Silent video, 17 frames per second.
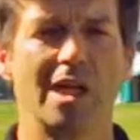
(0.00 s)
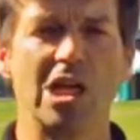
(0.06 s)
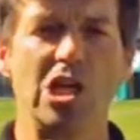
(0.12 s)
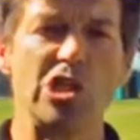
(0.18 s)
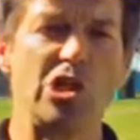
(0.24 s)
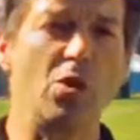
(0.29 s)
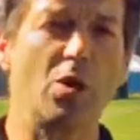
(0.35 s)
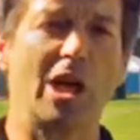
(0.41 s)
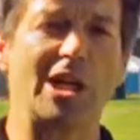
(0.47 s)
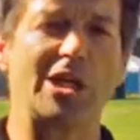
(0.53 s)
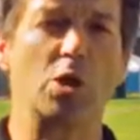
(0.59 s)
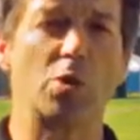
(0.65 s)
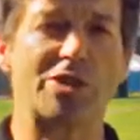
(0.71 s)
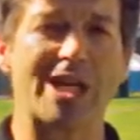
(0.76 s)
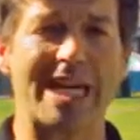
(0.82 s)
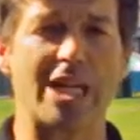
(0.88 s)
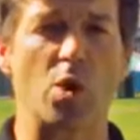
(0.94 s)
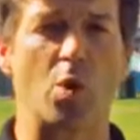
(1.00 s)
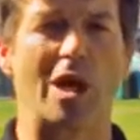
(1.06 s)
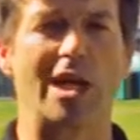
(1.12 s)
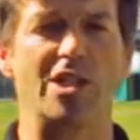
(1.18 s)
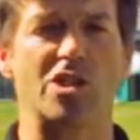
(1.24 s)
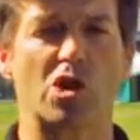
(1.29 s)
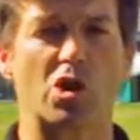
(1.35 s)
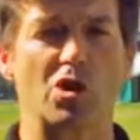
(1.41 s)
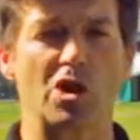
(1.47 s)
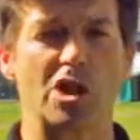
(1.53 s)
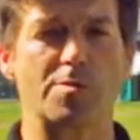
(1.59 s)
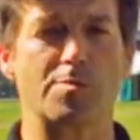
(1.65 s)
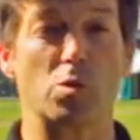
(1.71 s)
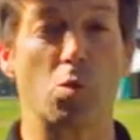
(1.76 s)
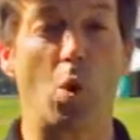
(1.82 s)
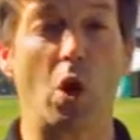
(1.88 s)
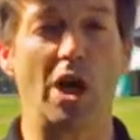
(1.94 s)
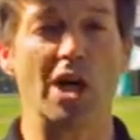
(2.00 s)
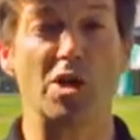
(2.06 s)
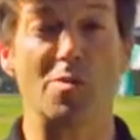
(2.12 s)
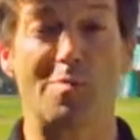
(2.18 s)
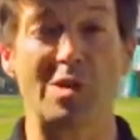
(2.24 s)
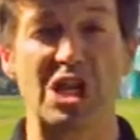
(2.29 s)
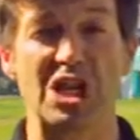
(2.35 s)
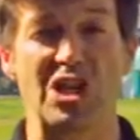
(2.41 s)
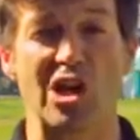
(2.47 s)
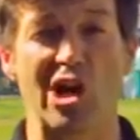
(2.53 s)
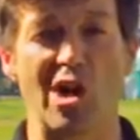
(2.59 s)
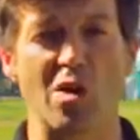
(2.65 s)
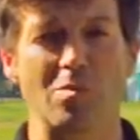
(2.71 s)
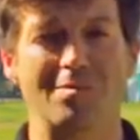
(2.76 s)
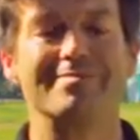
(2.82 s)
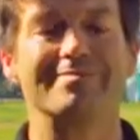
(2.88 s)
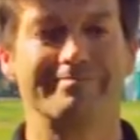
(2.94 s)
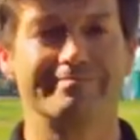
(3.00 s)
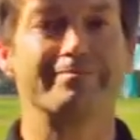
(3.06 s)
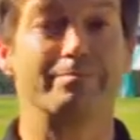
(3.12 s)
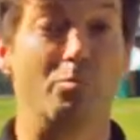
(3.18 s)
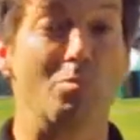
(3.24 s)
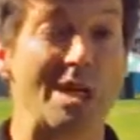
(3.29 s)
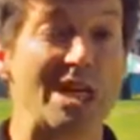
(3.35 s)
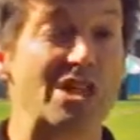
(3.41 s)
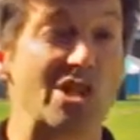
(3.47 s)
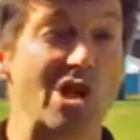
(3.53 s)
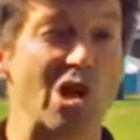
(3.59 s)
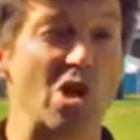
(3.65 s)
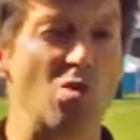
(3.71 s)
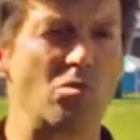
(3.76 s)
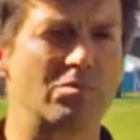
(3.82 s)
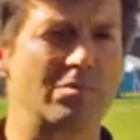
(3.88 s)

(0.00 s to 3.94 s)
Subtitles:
Do you like your takeaways, crisps, wine and beer though? Me too.